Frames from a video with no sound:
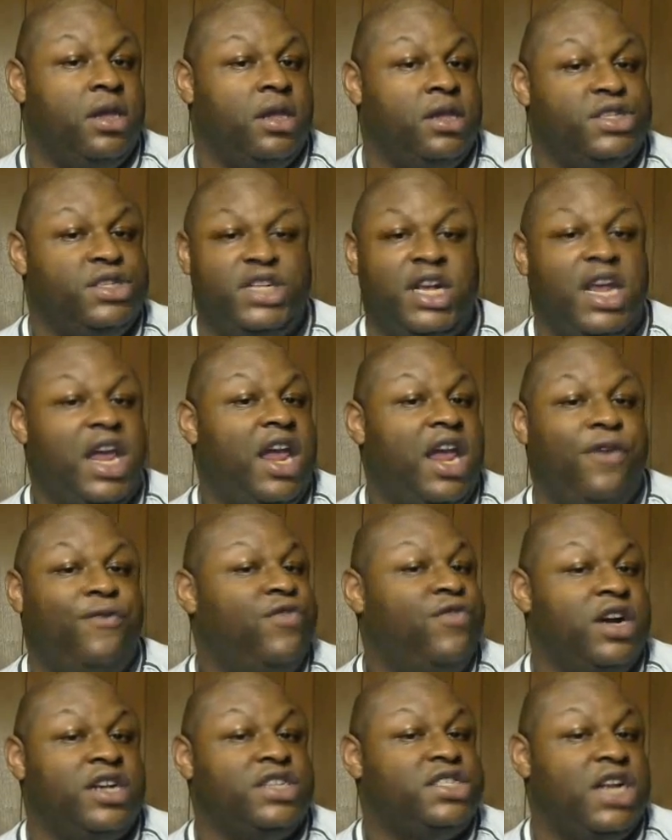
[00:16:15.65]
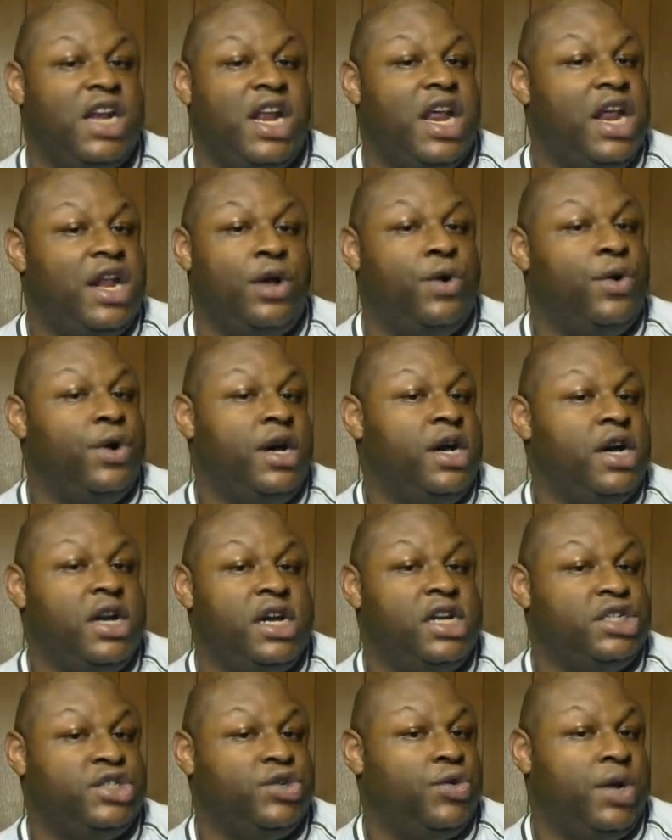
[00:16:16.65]
She ain't functioning at no
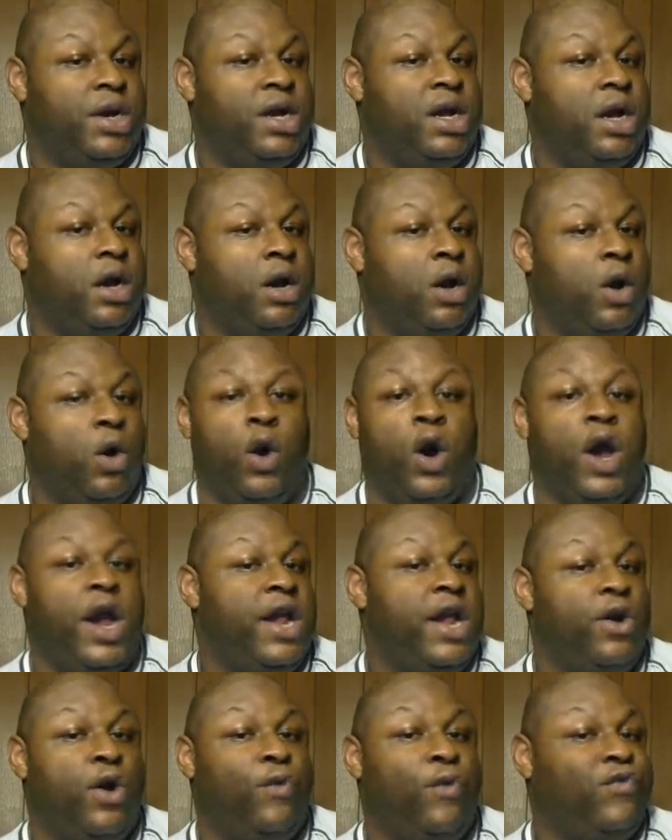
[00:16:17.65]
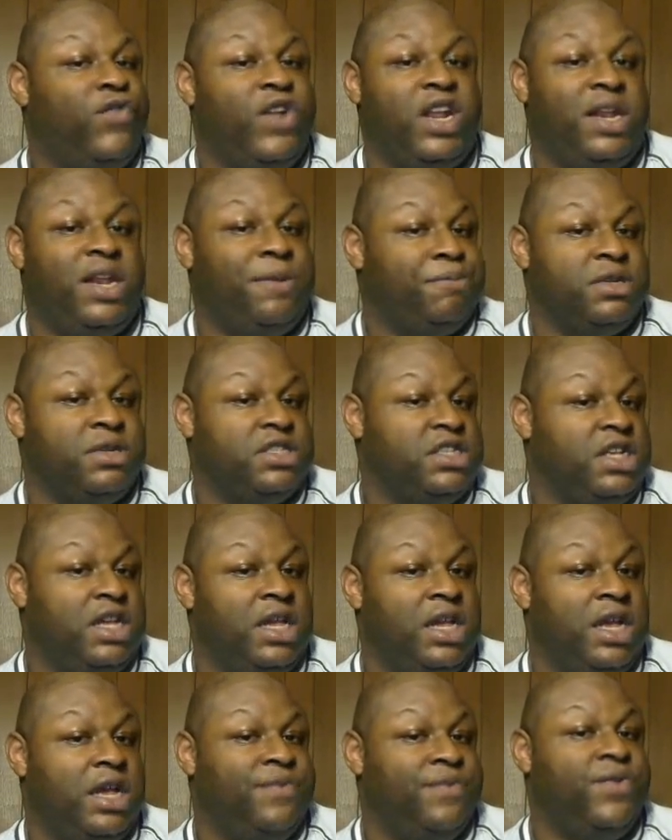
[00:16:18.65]
100 or at no
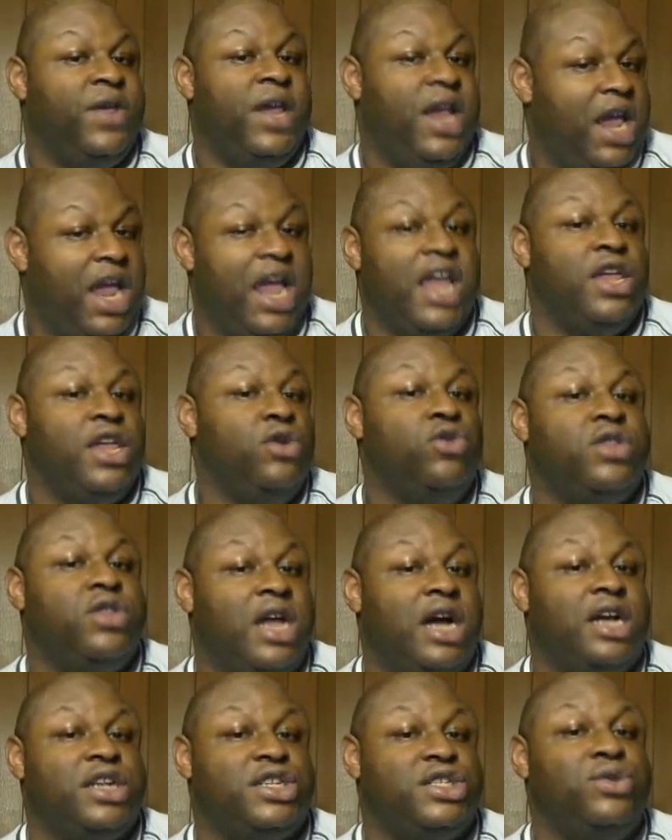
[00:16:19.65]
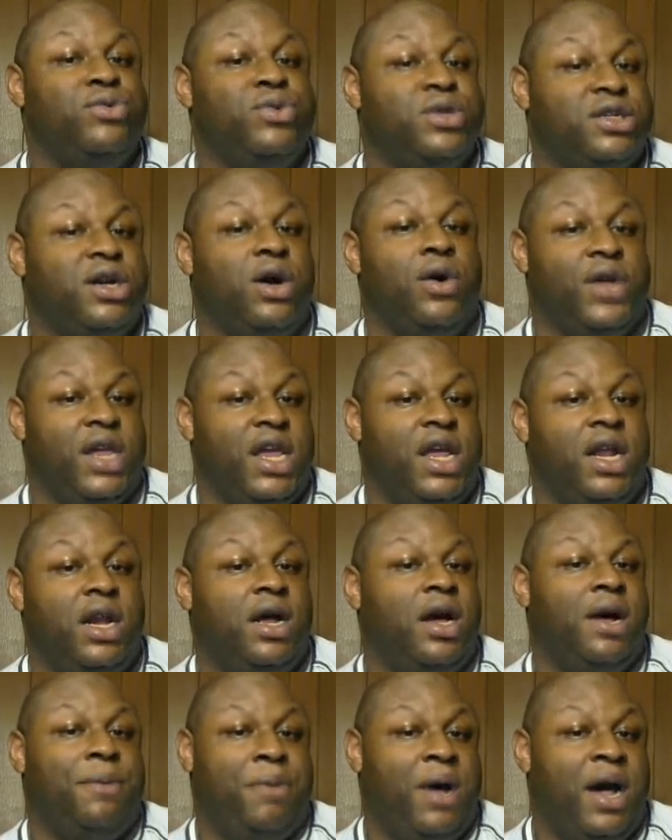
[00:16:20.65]
50%. And you thought you was gonna get an
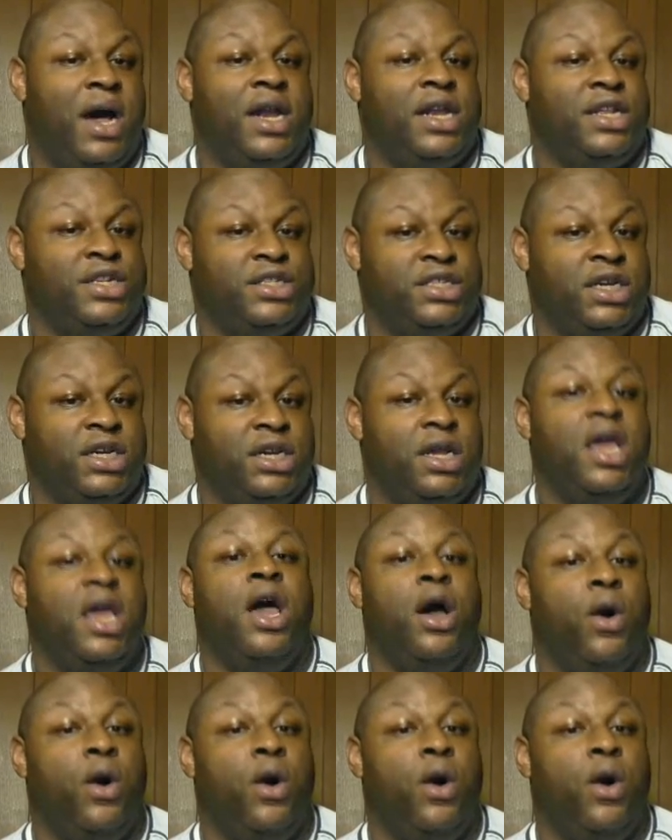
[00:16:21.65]
apology.